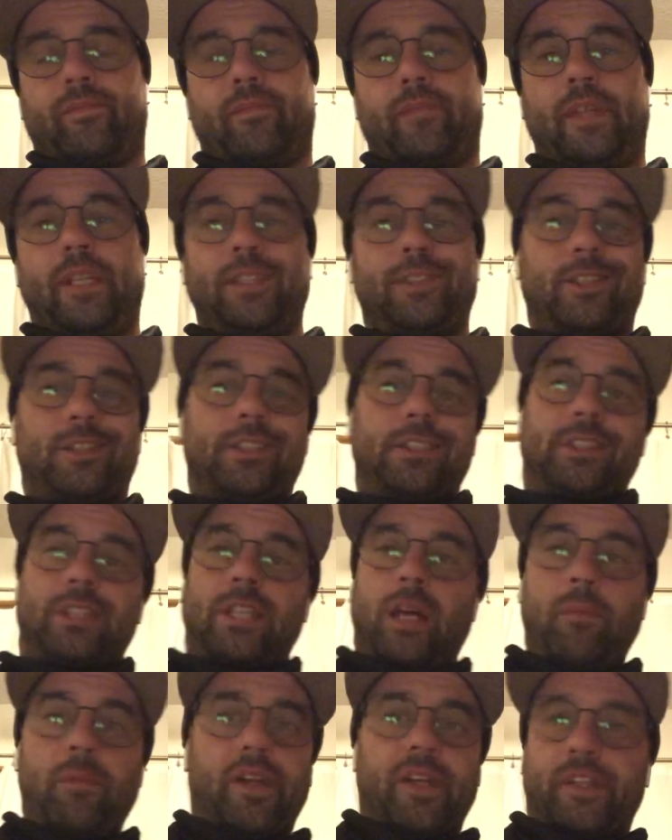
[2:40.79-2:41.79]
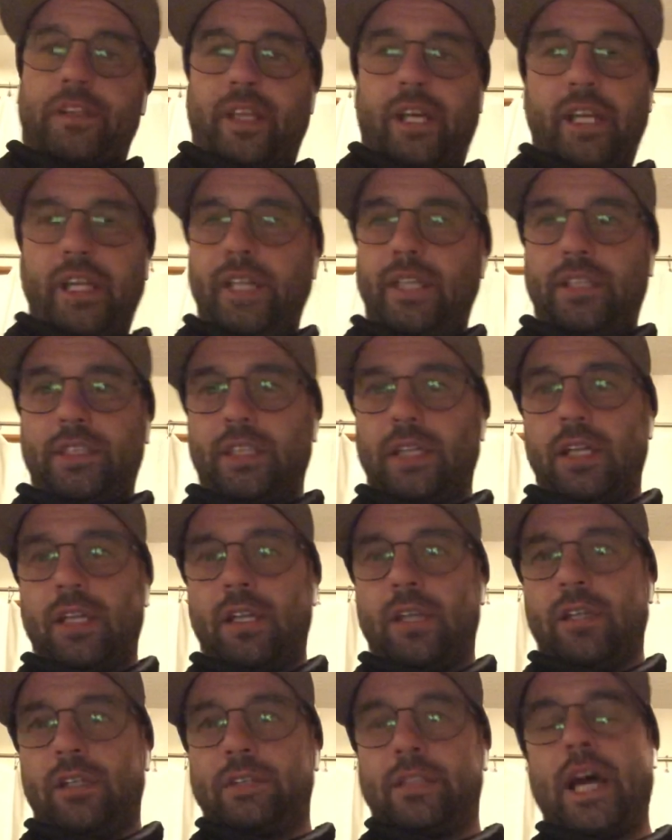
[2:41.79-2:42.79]
These are just some of the things
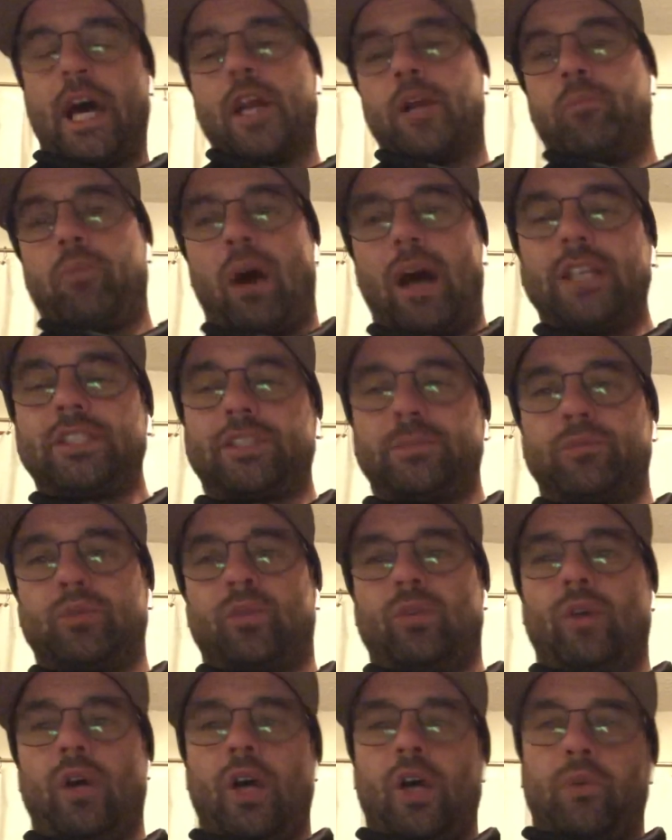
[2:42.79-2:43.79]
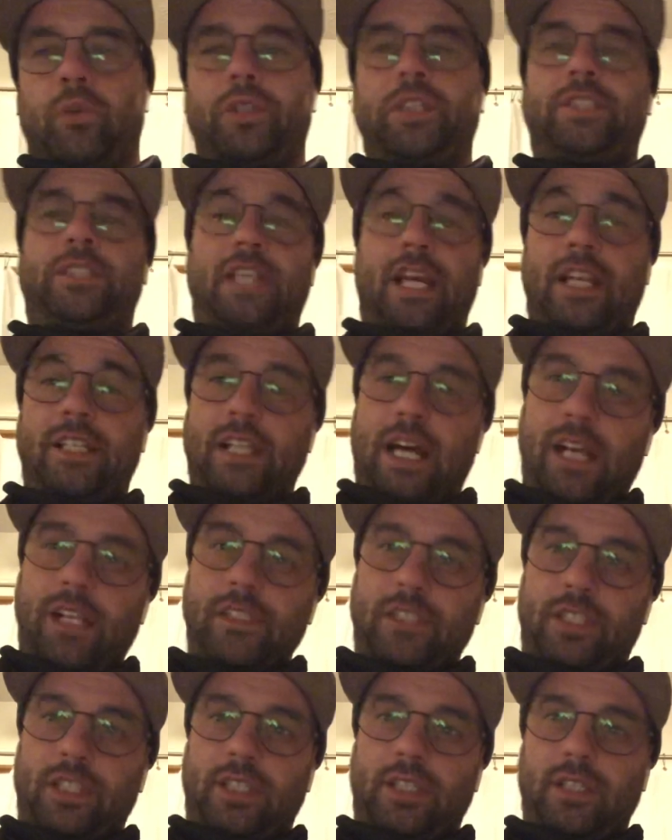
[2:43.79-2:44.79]
that are possible with this
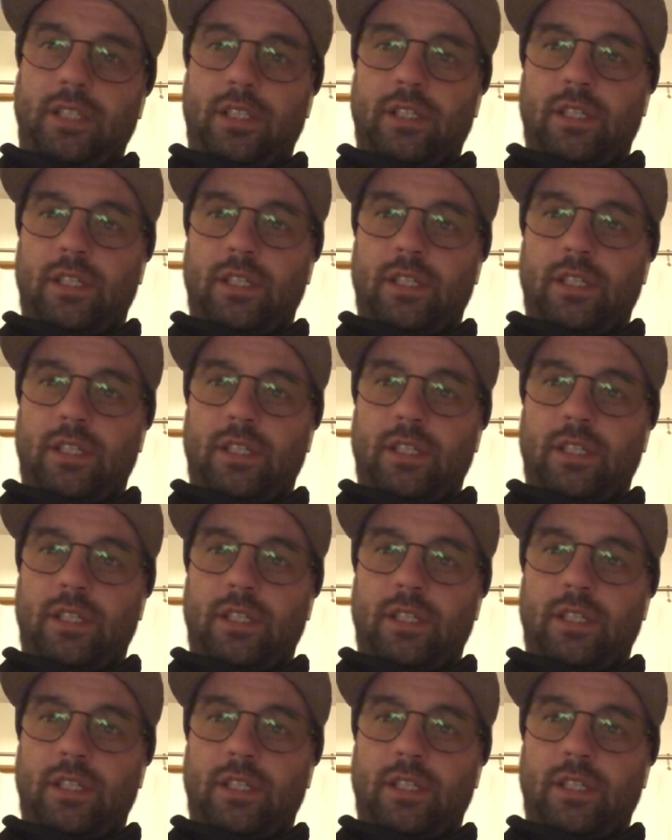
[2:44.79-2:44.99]
technology.